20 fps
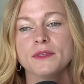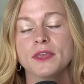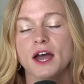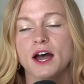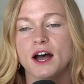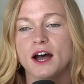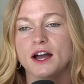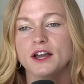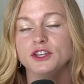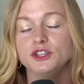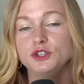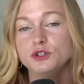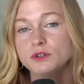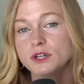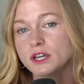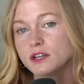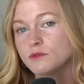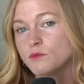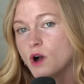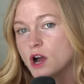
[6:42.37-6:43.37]
uh, you
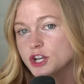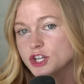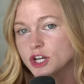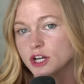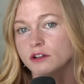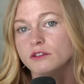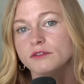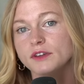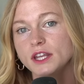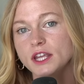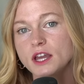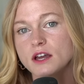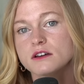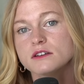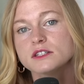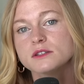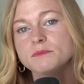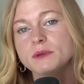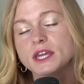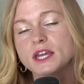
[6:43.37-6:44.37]
can watch her
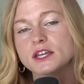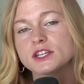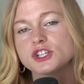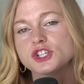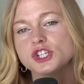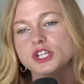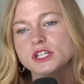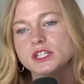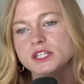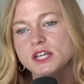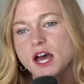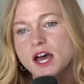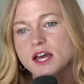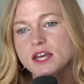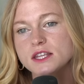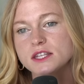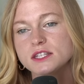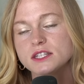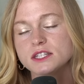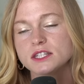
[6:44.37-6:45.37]
videos because she
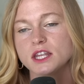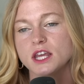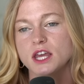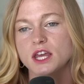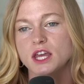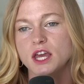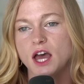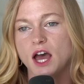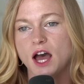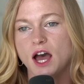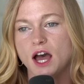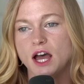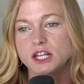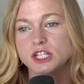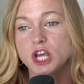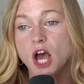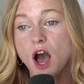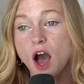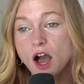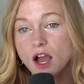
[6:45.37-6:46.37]
does uh,
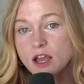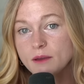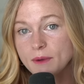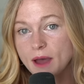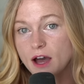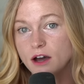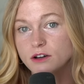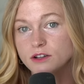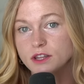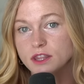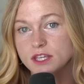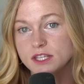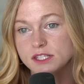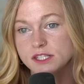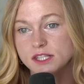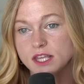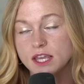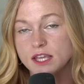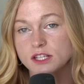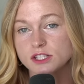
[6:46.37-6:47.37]
talk about these
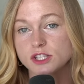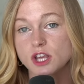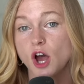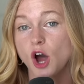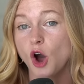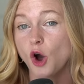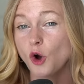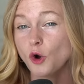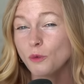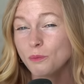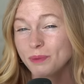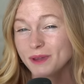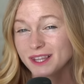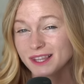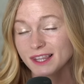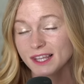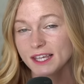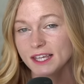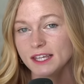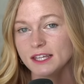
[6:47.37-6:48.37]
things
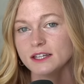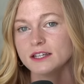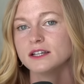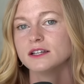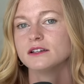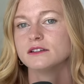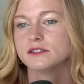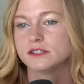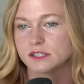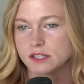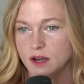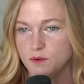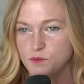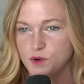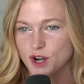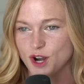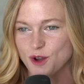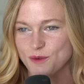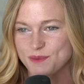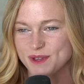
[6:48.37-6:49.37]
openly,
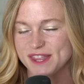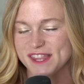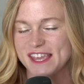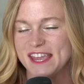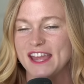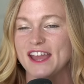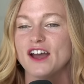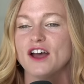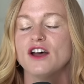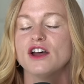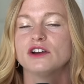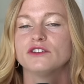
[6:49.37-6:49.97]
somewhat openly,